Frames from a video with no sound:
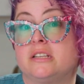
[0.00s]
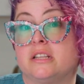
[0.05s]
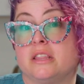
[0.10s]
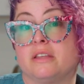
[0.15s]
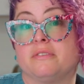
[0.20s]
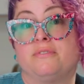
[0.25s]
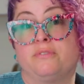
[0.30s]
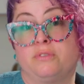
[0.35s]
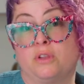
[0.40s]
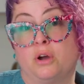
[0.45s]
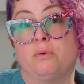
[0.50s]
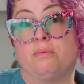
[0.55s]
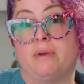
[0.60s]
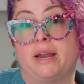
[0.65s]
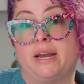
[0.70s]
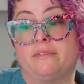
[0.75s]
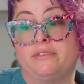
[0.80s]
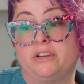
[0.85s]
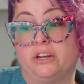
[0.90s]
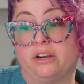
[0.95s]
to the flow
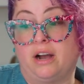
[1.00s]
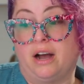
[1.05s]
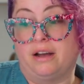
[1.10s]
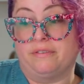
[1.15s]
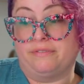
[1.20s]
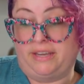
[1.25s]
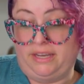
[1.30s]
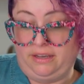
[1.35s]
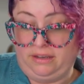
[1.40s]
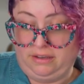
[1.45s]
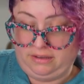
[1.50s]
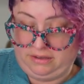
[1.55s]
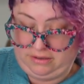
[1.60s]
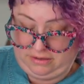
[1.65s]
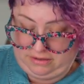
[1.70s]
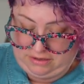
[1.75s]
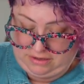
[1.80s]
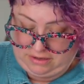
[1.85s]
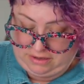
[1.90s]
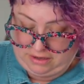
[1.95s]
rate of your coffee
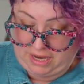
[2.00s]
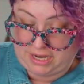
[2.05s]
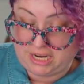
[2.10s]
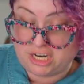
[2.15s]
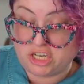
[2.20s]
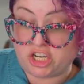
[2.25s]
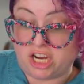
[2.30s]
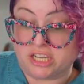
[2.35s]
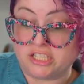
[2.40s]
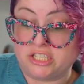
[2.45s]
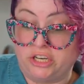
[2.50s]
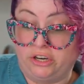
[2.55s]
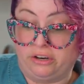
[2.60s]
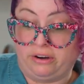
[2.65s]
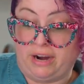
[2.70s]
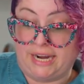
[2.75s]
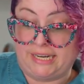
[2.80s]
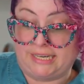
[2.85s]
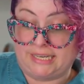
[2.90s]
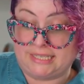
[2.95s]
and adjust your
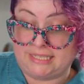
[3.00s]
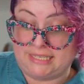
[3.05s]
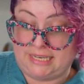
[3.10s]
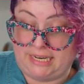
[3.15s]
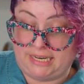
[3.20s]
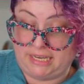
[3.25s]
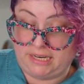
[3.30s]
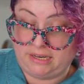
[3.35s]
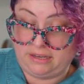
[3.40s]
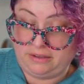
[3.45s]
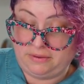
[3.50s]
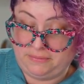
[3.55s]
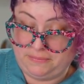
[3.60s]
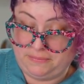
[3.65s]
grind as needed.